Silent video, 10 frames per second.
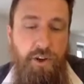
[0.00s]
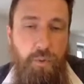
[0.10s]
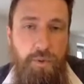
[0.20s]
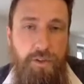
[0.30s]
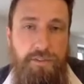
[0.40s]

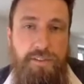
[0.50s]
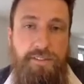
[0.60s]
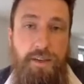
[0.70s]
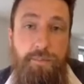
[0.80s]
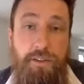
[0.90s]
we use the
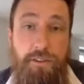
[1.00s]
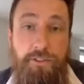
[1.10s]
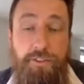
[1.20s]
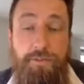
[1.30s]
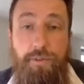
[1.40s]
same
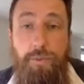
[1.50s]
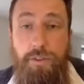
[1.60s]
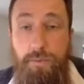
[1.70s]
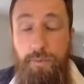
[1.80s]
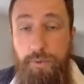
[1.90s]
technology for
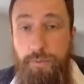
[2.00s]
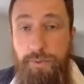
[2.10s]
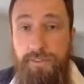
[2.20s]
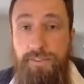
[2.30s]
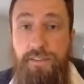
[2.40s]
multiple
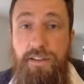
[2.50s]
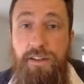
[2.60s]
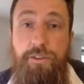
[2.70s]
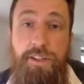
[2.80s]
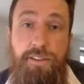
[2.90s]
purposes that are
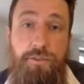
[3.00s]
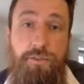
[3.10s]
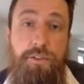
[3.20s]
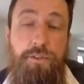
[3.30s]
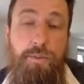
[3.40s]
connected to
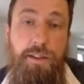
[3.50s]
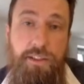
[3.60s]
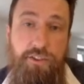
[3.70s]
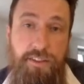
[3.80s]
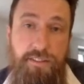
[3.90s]
renewable
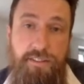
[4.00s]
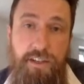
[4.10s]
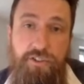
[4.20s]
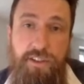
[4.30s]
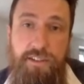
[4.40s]
energies,
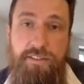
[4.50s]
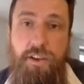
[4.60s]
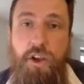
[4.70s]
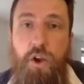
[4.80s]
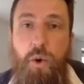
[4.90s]
such as
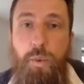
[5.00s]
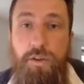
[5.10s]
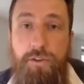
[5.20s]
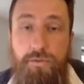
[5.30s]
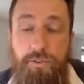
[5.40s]

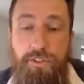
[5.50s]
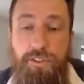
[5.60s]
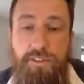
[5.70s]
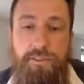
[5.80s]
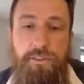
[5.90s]
wind
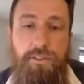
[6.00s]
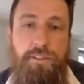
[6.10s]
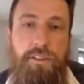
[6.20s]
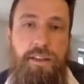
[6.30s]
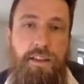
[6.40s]
converters
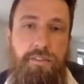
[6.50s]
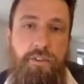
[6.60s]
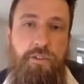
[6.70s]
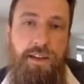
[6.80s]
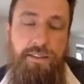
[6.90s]
or EV
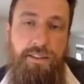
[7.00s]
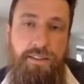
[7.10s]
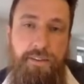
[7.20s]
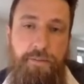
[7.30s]
driving.